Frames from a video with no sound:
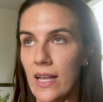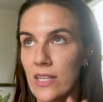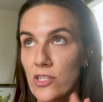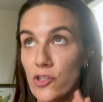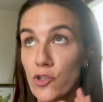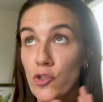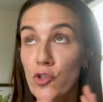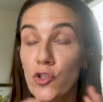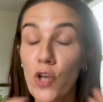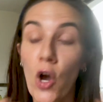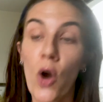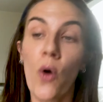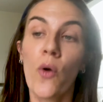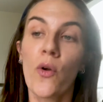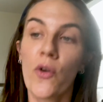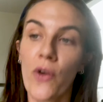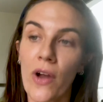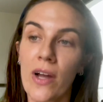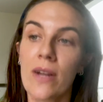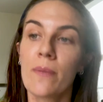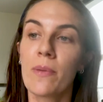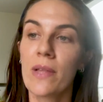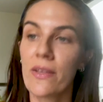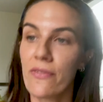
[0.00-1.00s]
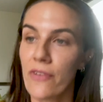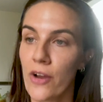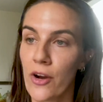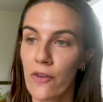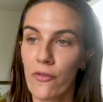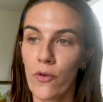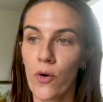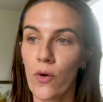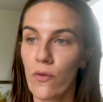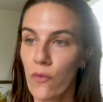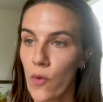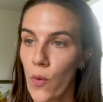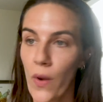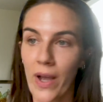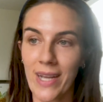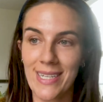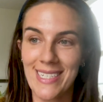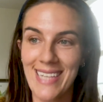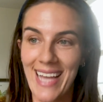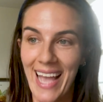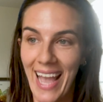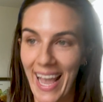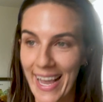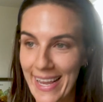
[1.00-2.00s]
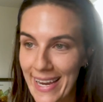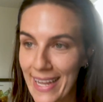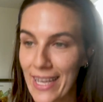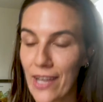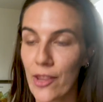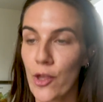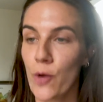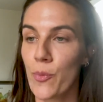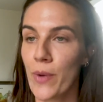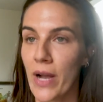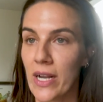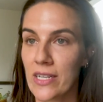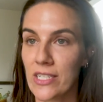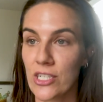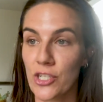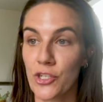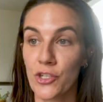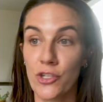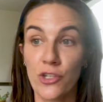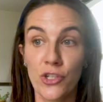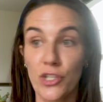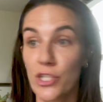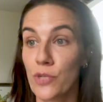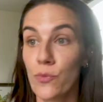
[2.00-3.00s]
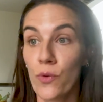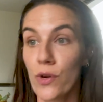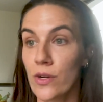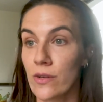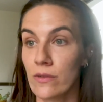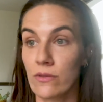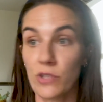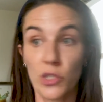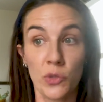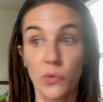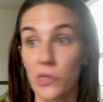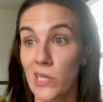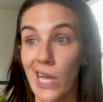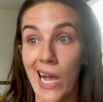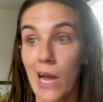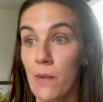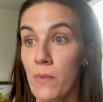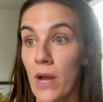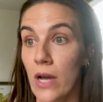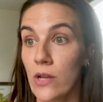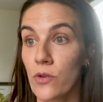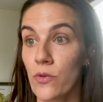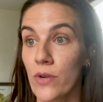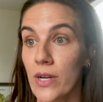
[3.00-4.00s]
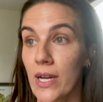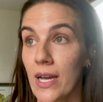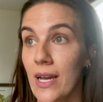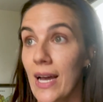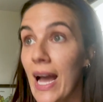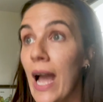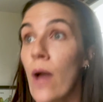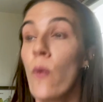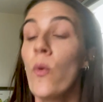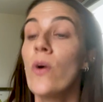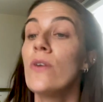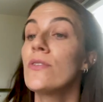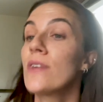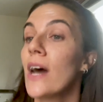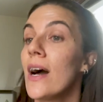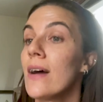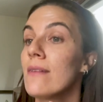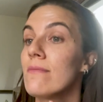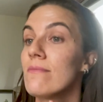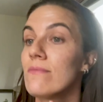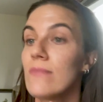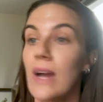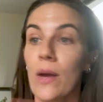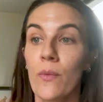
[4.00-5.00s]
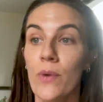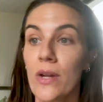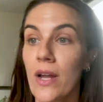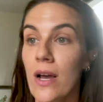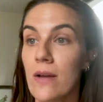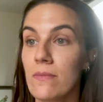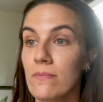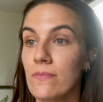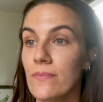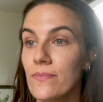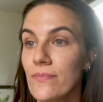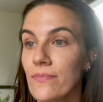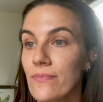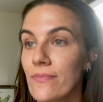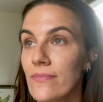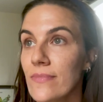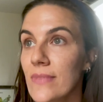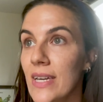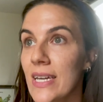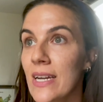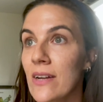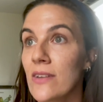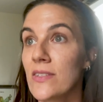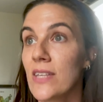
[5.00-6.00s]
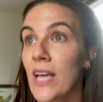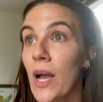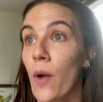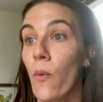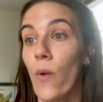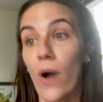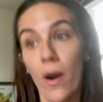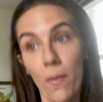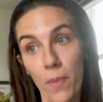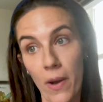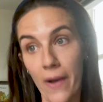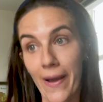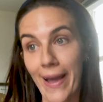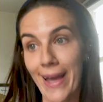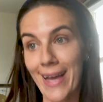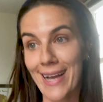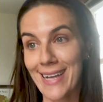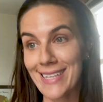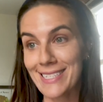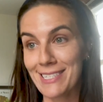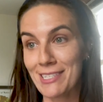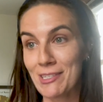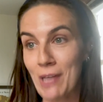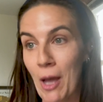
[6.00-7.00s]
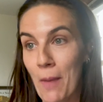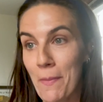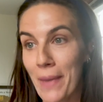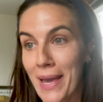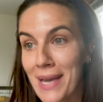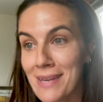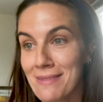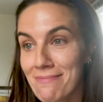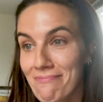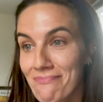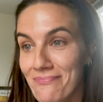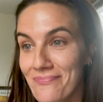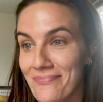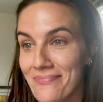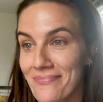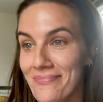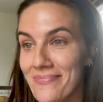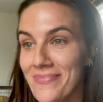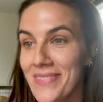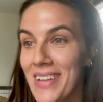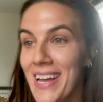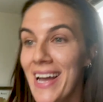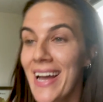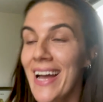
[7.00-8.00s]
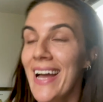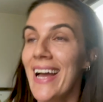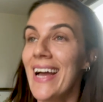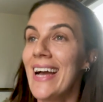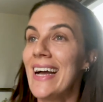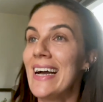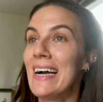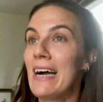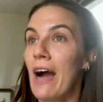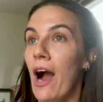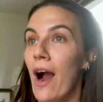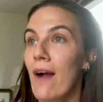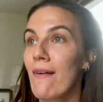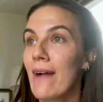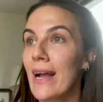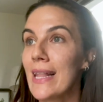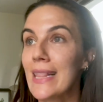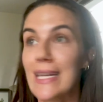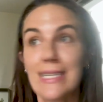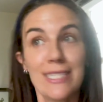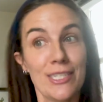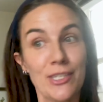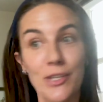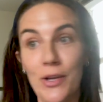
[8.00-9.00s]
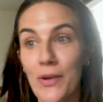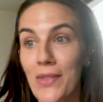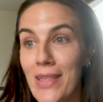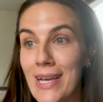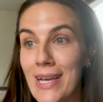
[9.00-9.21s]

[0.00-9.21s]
so incredibly fearful of going to any other practitioner. She wouldn't. She was like, I'm not doing it. I will not. I will not. And I was like, well, okay, I guess it's on me. All right, let's do